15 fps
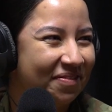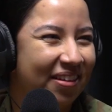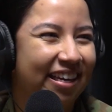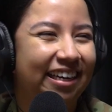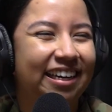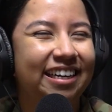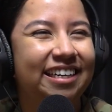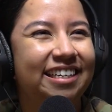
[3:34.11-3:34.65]

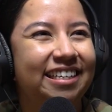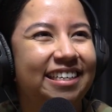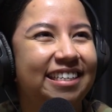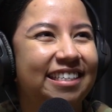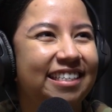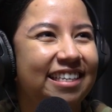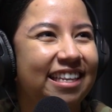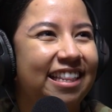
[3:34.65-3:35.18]

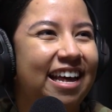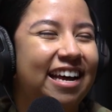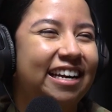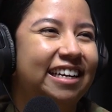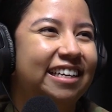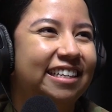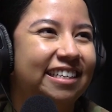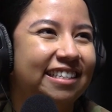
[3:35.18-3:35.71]
because that
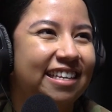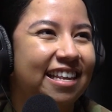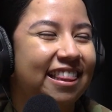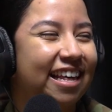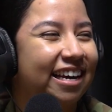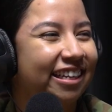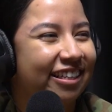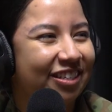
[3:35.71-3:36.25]
is a
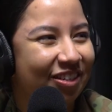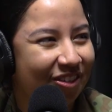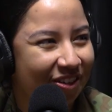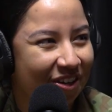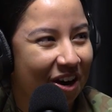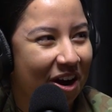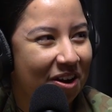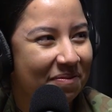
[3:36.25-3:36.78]
thankless
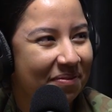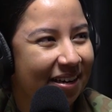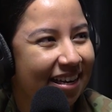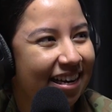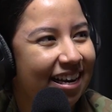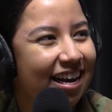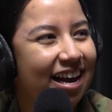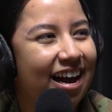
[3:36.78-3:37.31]
job.
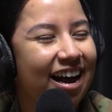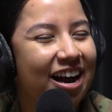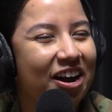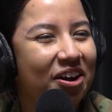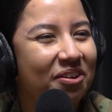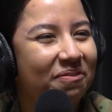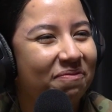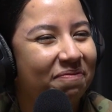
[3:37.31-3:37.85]

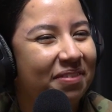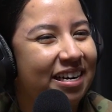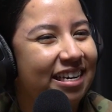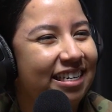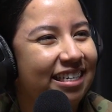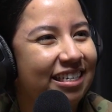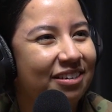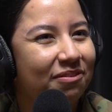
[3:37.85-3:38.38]

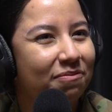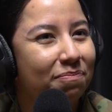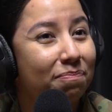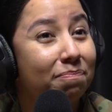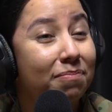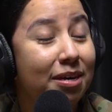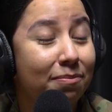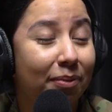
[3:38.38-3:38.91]
But
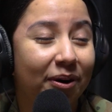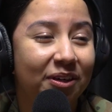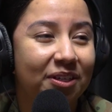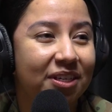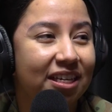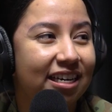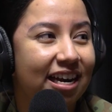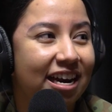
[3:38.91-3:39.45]
me
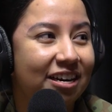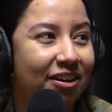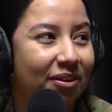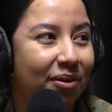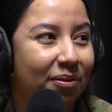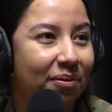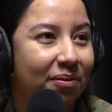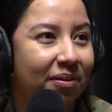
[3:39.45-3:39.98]
personally, I
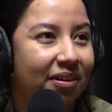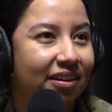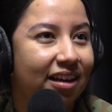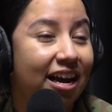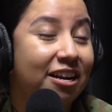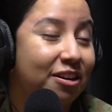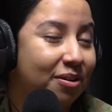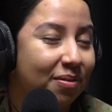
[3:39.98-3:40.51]

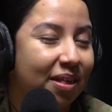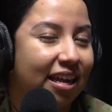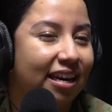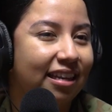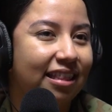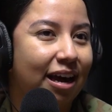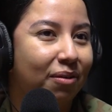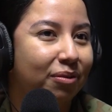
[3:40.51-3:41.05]
knew
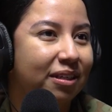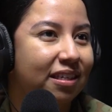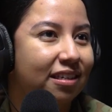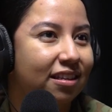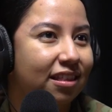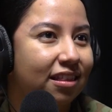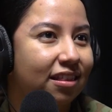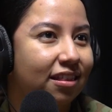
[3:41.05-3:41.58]
that
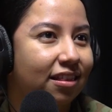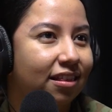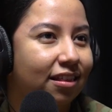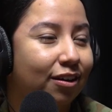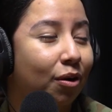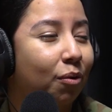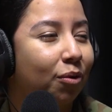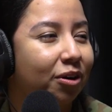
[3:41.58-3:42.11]
wasn't
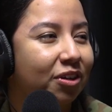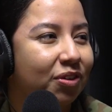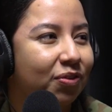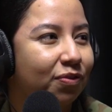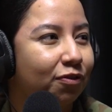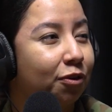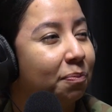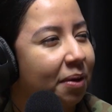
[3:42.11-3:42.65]
the
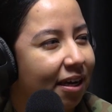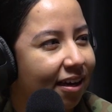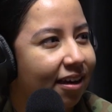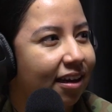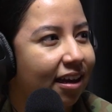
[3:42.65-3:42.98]
course for me.